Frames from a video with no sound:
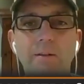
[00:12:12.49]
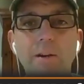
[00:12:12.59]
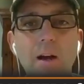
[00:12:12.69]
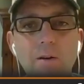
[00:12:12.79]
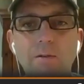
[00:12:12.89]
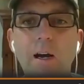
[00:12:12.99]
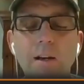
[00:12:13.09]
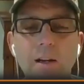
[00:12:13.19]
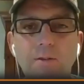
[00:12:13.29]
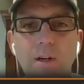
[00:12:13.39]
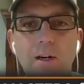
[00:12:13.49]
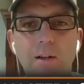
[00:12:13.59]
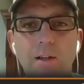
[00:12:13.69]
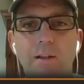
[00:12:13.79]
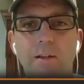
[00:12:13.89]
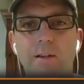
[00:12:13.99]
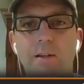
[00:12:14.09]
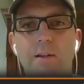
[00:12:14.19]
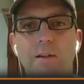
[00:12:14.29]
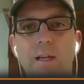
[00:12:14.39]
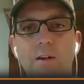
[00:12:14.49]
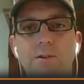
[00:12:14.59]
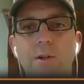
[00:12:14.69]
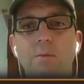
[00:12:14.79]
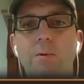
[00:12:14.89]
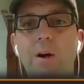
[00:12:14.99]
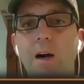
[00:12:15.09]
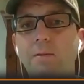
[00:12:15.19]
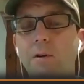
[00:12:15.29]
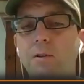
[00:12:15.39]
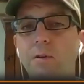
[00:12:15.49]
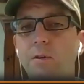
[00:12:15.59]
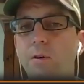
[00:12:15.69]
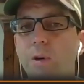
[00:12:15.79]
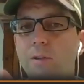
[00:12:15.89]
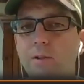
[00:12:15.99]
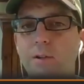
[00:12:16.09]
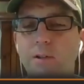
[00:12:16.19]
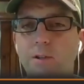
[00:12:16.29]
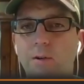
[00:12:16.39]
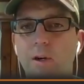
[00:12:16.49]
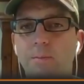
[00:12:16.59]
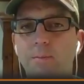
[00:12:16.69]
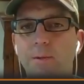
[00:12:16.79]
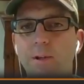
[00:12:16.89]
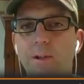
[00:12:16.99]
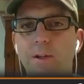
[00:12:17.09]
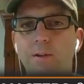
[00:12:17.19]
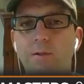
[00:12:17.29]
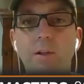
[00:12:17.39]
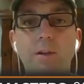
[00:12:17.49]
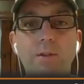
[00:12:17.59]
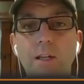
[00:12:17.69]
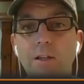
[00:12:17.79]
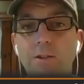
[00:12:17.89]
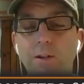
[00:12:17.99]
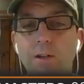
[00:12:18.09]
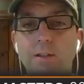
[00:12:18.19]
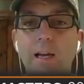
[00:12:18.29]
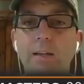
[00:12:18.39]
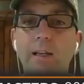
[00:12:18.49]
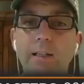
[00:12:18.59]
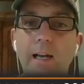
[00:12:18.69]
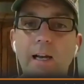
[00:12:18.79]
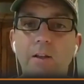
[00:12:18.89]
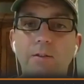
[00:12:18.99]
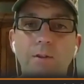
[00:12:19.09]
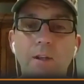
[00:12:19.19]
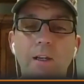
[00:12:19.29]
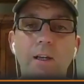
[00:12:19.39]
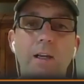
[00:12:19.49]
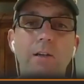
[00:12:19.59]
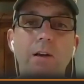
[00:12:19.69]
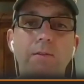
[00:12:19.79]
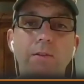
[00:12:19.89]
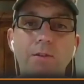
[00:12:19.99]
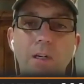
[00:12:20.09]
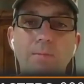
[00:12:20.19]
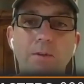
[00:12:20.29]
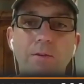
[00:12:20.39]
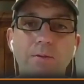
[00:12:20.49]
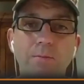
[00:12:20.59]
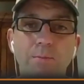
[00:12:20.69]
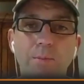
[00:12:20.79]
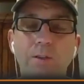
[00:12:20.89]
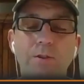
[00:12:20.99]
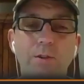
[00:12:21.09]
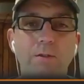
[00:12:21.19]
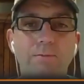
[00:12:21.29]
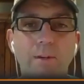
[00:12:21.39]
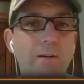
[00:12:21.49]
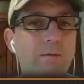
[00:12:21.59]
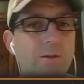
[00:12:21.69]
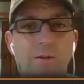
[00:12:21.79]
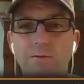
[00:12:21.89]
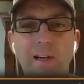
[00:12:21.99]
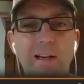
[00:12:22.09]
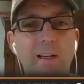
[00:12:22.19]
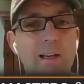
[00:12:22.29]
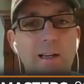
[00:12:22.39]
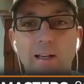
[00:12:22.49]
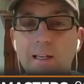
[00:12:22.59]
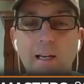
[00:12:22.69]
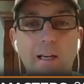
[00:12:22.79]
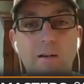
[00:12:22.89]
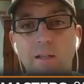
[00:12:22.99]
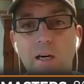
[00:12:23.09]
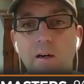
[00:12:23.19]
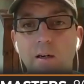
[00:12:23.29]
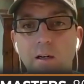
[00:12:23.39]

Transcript: No, not necessarily. It'll show up wherever Google wants it to show up. So let's say that you're in a town like Dallas and you have the cheapest place you could find, which is fine. Again, I don't care.